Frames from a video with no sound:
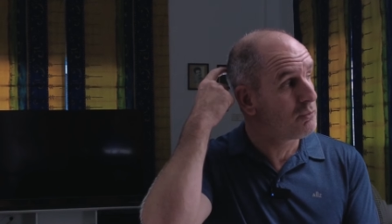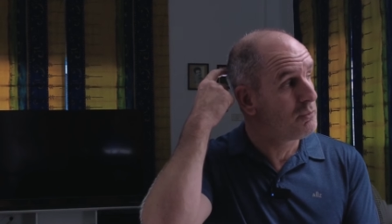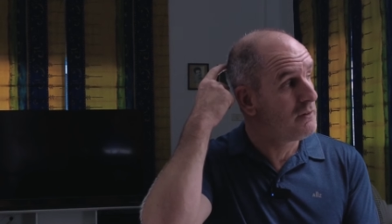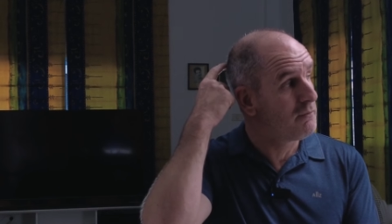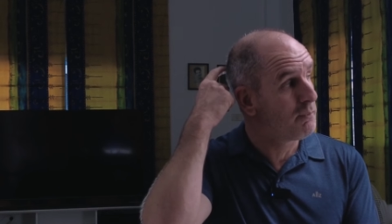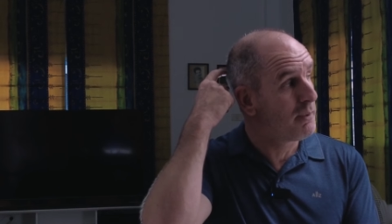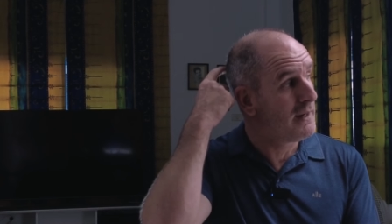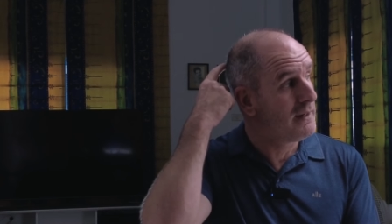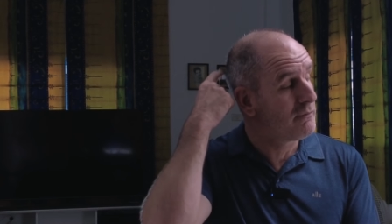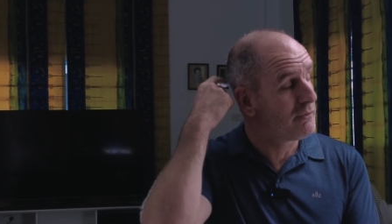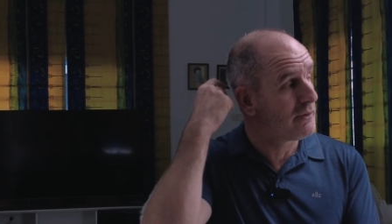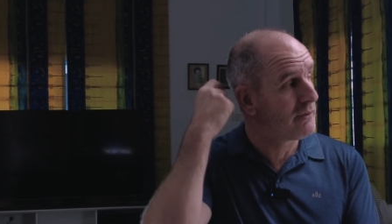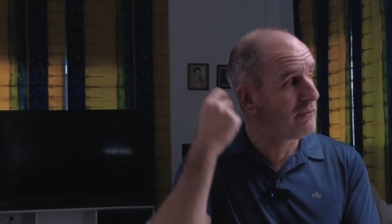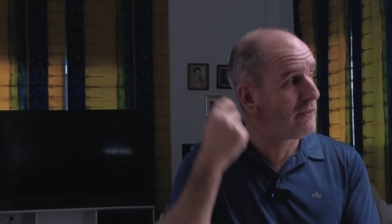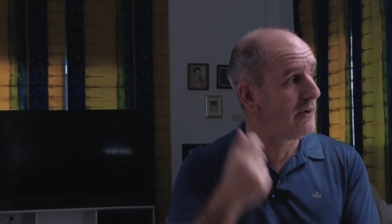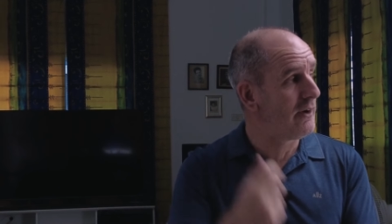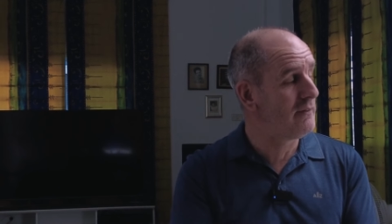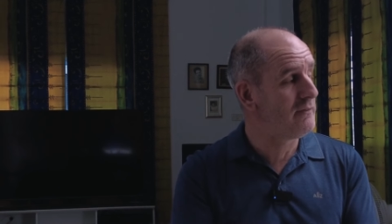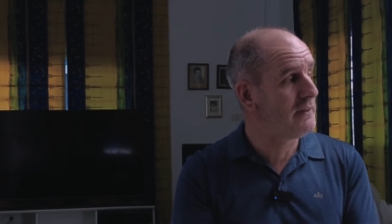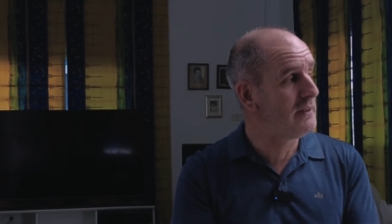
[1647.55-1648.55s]
We've paid for a
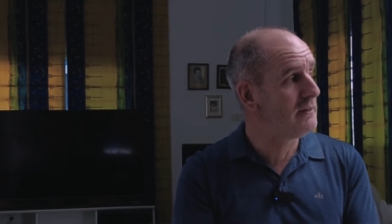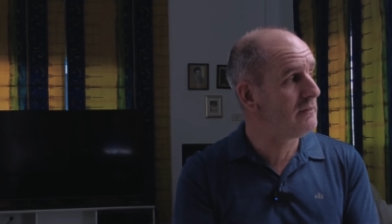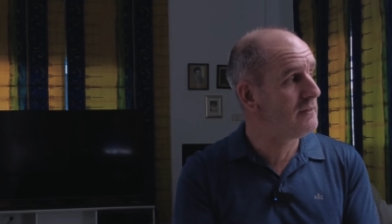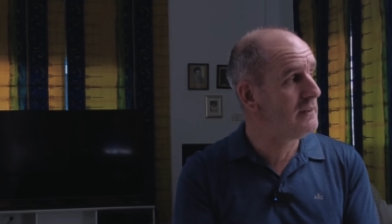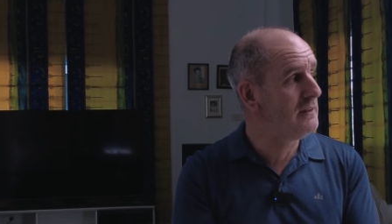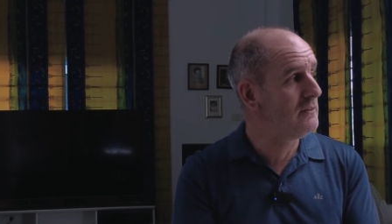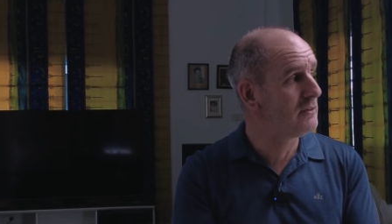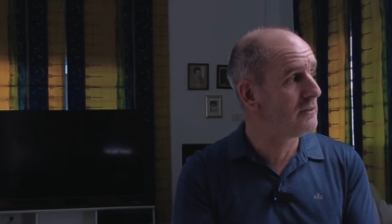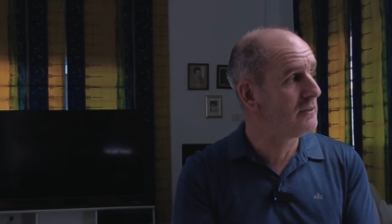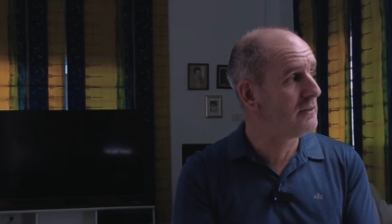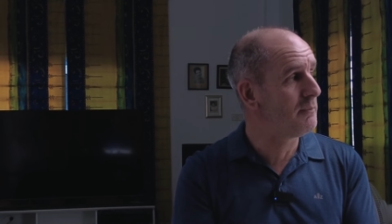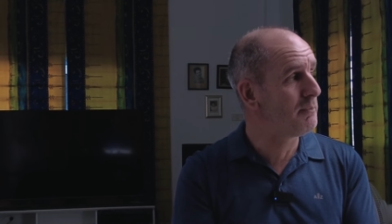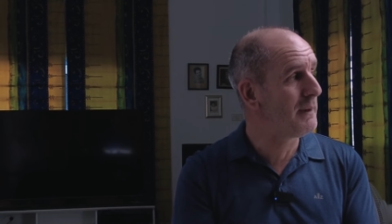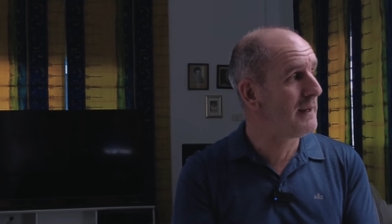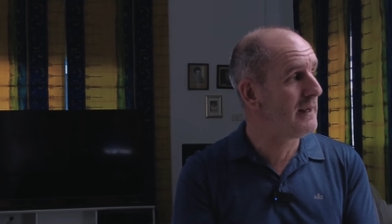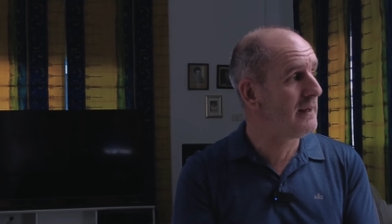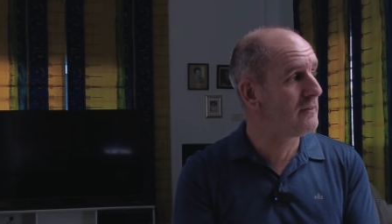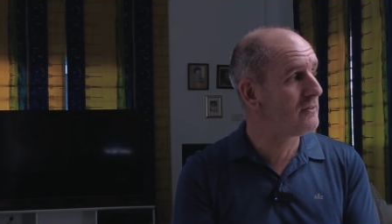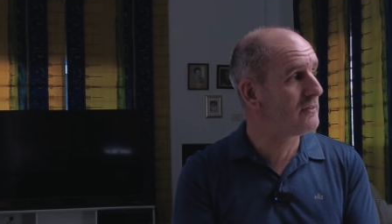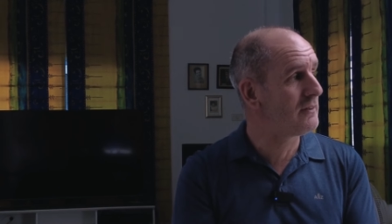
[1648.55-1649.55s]
five-year visa in the
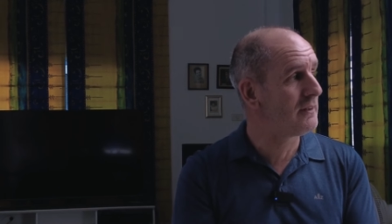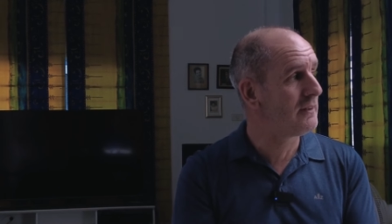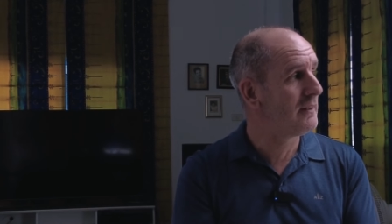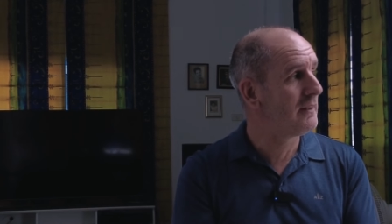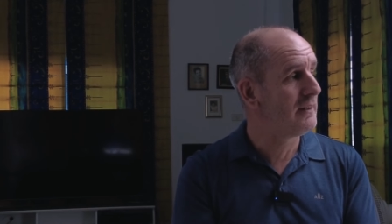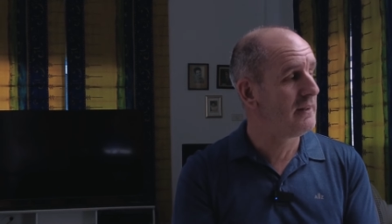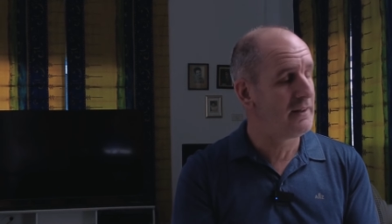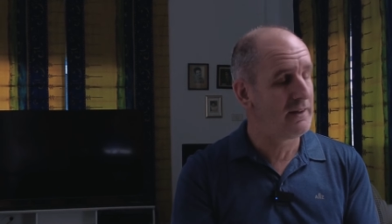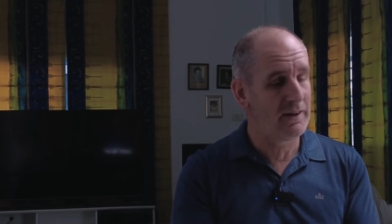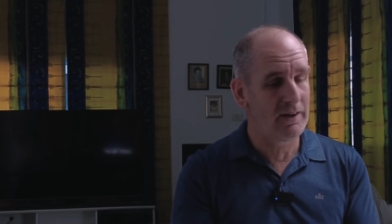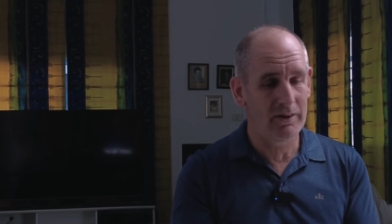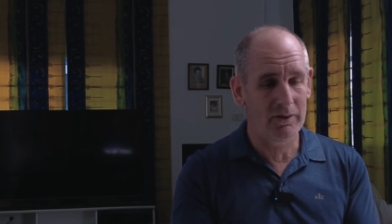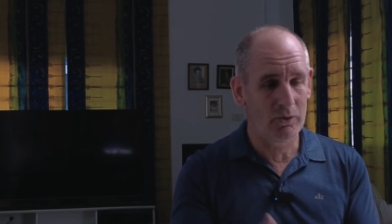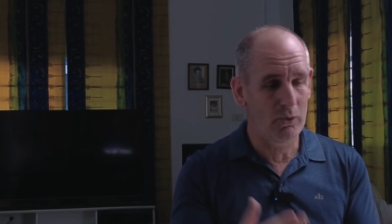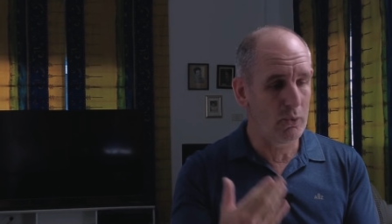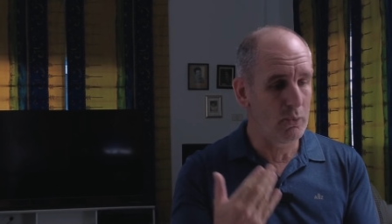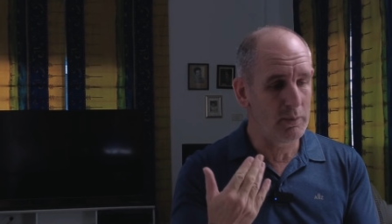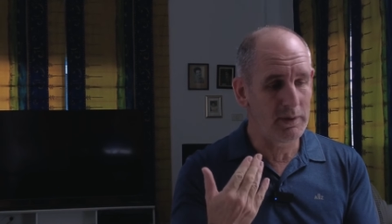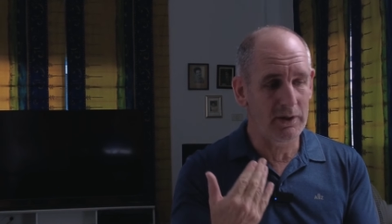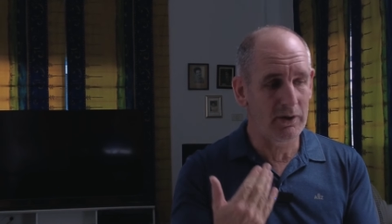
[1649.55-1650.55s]
past, and
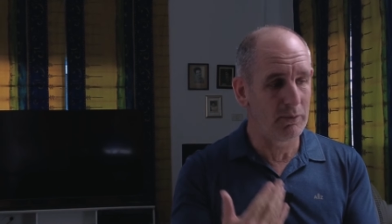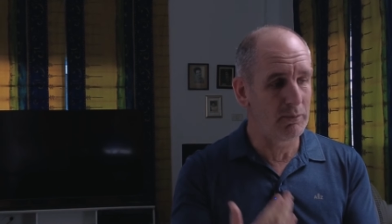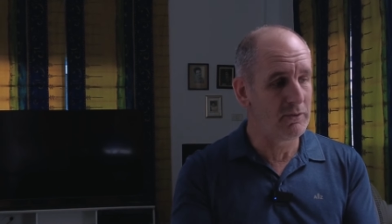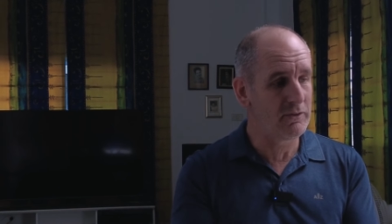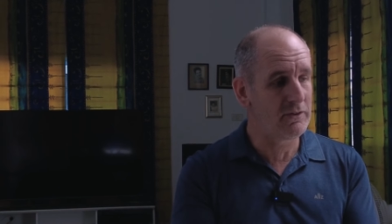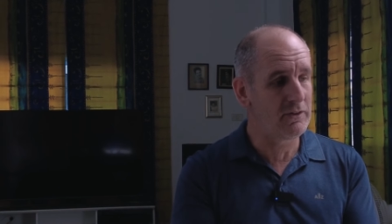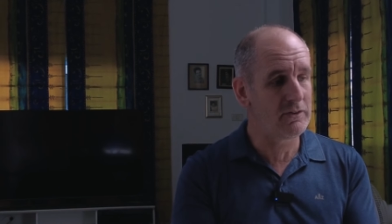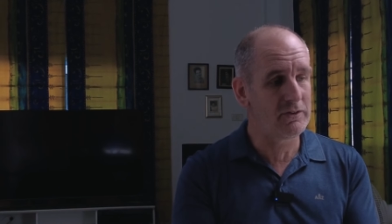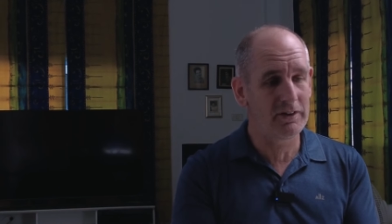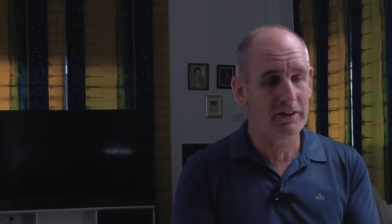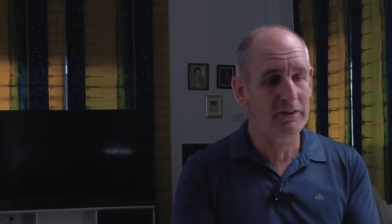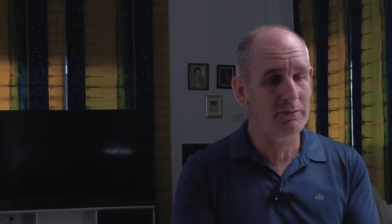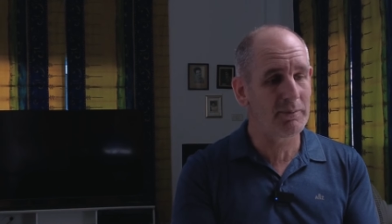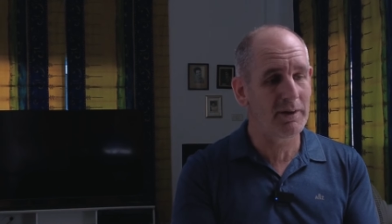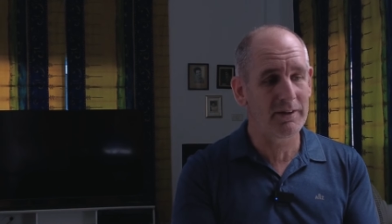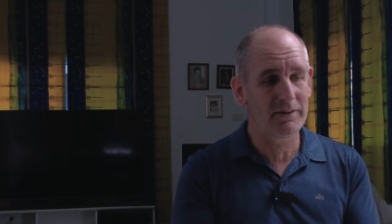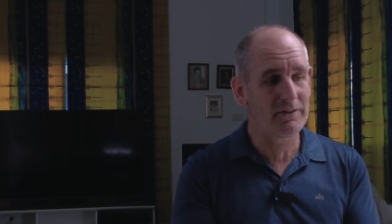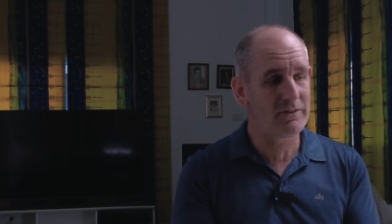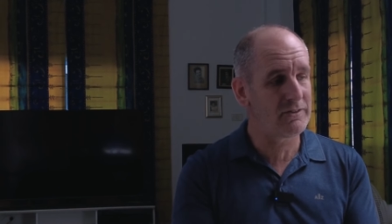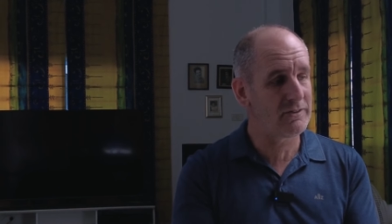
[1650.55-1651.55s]
all we got was the six
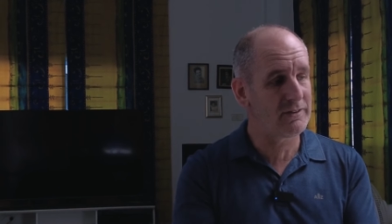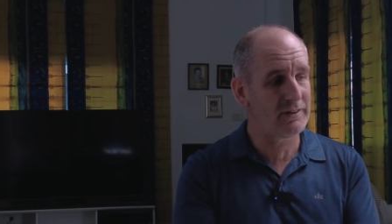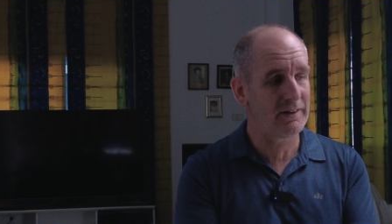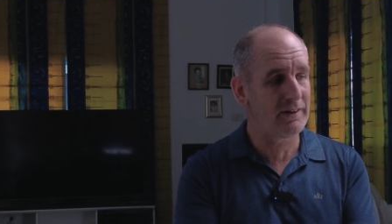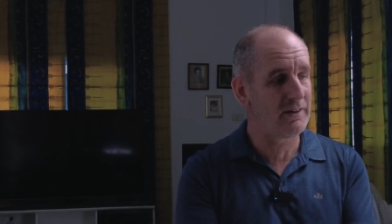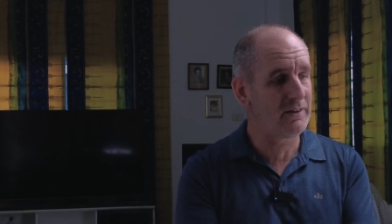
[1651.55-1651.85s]
months.